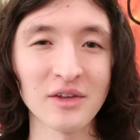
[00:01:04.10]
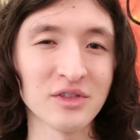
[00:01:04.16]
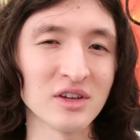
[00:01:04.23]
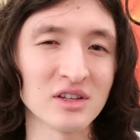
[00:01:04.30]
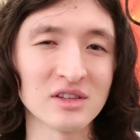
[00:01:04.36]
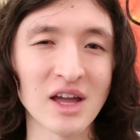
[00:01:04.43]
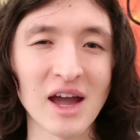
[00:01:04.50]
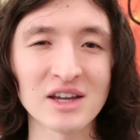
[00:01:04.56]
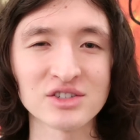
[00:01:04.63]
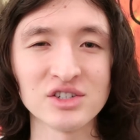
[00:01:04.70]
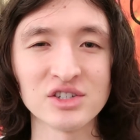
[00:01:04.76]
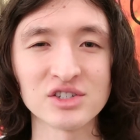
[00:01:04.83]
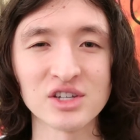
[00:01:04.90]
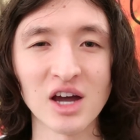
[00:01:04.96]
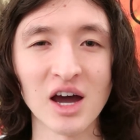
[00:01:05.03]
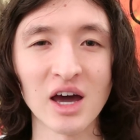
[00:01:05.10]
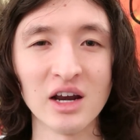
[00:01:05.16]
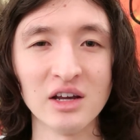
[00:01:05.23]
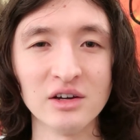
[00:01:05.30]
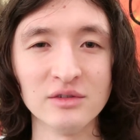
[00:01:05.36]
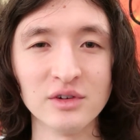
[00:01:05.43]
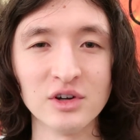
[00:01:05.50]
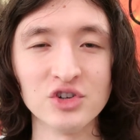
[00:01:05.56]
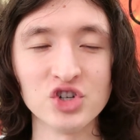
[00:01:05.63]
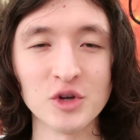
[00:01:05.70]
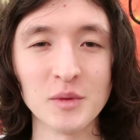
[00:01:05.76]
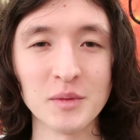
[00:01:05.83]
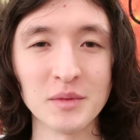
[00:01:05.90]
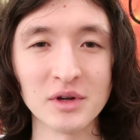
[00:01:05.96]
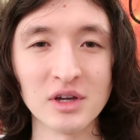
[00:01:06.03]
I think nasty side of
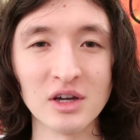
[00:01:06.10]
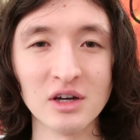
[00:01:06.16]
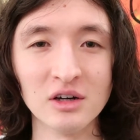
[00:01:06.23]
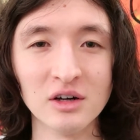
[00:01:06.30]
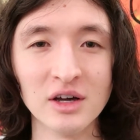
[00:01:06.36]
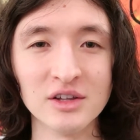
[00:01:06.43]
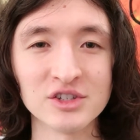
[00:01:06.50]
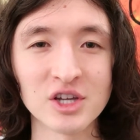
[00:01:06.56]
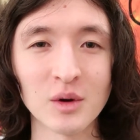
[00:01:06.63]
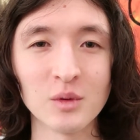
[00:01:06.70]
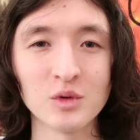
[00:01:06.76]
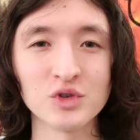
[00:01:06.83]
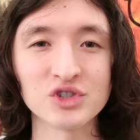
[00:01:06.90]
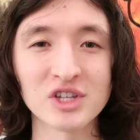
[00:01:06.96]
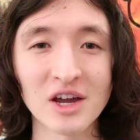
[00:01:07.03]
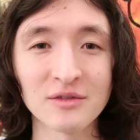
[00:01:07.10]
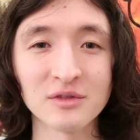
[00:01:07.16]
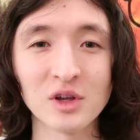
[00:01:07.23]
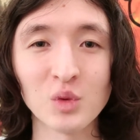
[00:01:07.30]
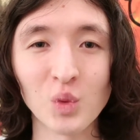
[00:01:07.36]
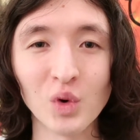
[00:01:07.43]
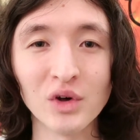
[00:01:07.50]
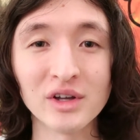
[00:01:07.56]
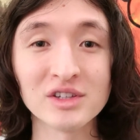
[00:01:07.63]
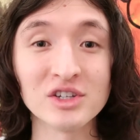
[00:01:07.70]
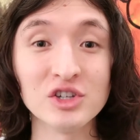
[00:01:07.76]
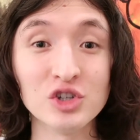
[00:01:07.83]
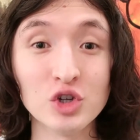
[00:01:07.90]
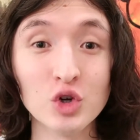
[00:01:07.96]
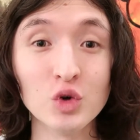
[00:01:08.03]
Jimmy McGill, and someone who's definitely willing
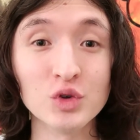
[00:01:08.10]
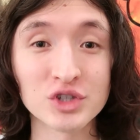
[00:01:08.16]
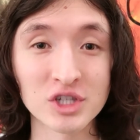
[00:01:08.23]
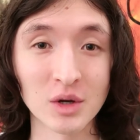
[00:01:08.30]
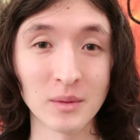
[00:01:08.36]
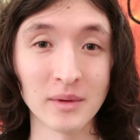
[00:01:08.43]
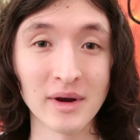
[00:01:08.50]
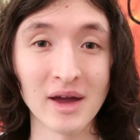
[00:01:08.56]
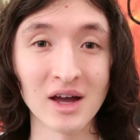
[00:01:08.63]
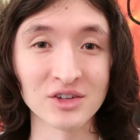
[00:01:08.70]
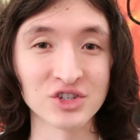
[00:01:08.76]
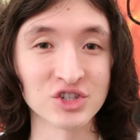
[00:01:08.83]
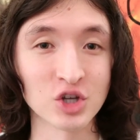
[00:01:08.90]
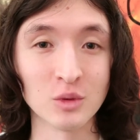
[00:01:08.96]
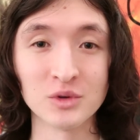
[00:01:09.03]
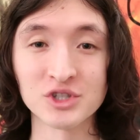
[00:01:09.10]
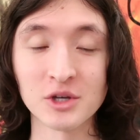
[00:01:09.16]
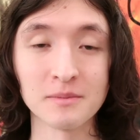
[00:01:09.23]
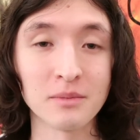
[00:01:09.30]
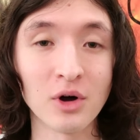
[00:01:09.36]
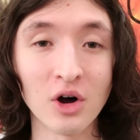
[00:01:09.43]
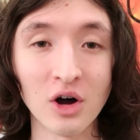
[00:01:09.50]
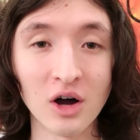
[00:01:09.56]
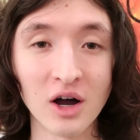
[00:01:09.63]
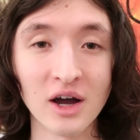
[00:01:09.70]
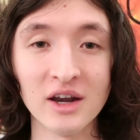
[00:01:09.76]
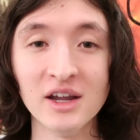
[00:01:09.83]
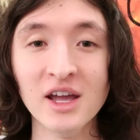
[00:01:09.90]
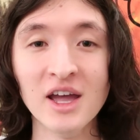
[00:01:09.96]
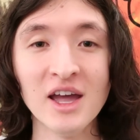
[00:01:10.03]
to use someone else as almost a
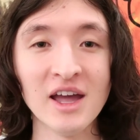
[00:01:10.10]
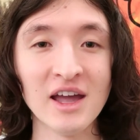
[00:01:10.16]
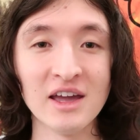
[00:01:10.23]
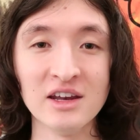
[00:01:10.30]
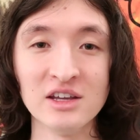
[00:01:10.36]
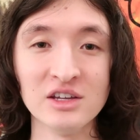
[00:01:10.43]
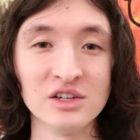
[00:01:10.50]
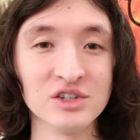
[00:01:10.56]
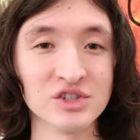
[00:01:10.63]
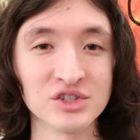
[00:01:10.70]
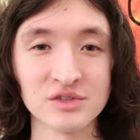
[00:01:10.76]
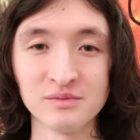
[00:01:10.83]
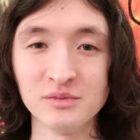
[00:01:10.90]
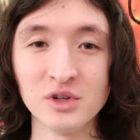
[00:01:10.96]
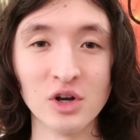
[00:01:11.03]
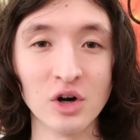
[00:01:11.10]
pawn in his,